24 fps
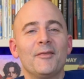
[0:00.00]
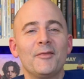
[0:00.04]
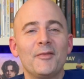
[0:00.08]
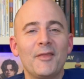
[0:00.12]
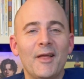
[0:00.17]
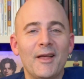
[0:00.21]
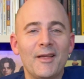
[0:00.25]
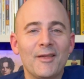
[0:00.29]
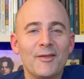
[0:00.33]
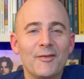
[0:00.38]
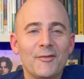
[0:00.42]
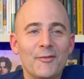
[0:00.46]

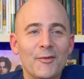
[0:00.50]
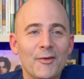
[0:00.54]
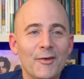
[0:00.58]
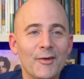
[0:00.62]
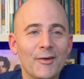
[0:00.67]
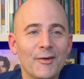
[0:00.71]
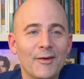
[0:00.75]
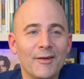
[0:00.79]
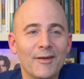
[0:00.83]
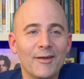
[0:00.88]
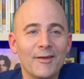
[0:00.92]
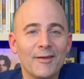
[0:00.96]
Thanks
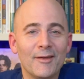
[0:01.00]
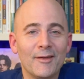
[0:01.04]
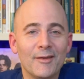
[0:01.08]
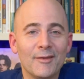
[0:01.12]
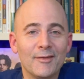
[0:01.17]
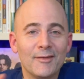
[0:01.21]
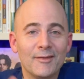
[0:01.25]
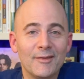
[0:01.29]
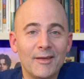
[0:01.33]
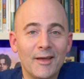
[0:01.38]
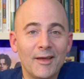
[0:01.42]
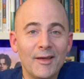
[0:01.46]
for
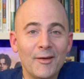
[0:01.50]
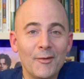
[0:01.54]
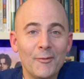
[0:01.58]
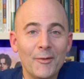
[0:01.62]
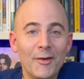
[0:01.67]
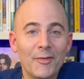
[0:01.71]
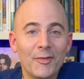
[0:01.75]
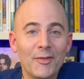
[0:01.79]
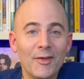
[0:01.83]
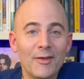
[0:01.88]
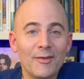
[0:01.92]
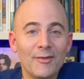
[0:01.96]
sticking
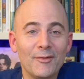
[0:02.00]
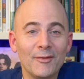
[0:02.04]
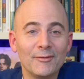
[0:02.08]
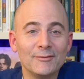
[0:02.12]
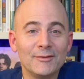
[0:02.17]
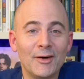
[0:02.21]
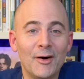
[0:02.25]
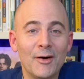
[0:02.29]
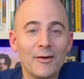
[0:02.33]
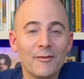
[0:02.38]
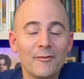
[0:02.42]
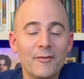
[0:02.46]
with this
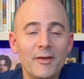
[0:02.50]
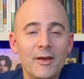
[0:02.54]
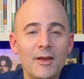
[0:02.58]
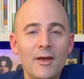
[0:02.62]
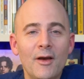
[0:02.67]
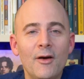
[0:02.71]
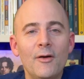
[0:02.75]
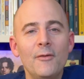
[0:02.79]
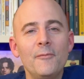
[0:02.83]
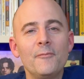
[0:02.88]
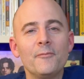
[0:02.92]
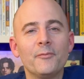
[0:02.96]
long
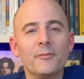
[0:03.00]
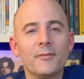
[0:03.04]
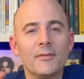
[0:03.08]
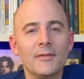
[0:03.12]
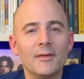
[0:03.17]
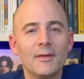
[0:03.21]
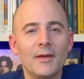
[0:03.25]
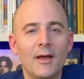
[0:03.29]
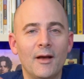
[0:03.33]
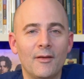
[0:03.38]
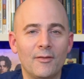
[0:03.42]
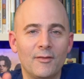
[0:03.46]
video.
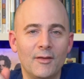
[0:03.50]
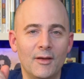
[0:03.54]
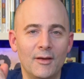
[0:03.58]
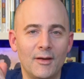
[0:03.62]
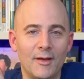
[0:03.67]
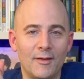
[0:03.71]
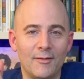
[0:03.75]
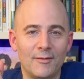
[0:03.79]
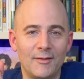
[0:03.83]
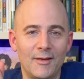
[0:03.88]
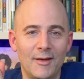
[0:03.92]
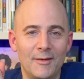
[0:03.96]
I'll see you
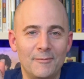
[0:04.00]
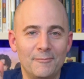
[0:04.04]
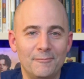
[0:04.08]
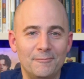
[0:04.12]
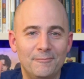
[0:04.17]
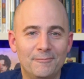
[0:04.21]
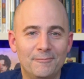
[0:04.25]
next time.